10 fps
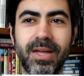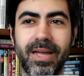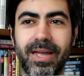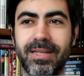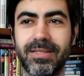
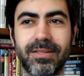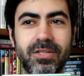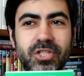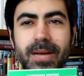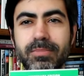And the
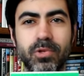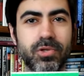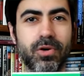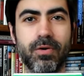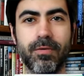
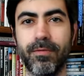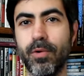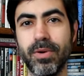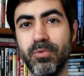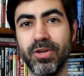chapters are
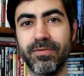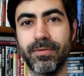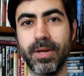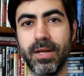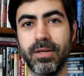very
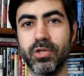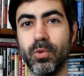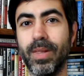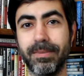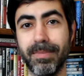brief. So
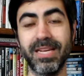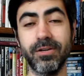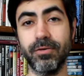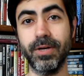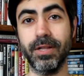like many
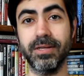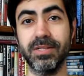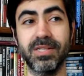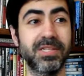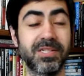
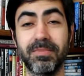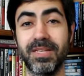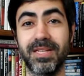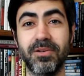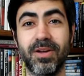novellas, this is
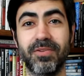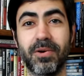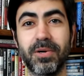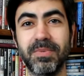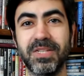something that you have
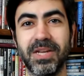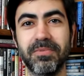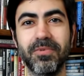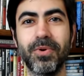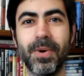heard me say
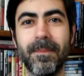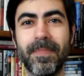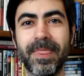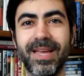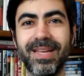before,
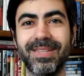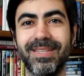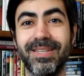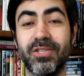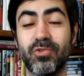
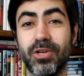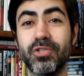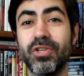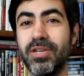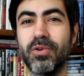the
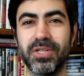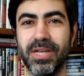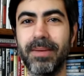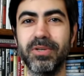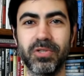structure here is
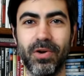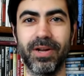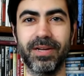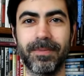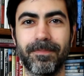
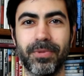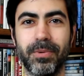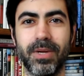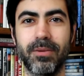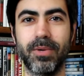episodic.
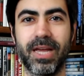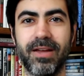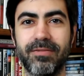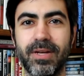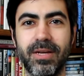Okay, we have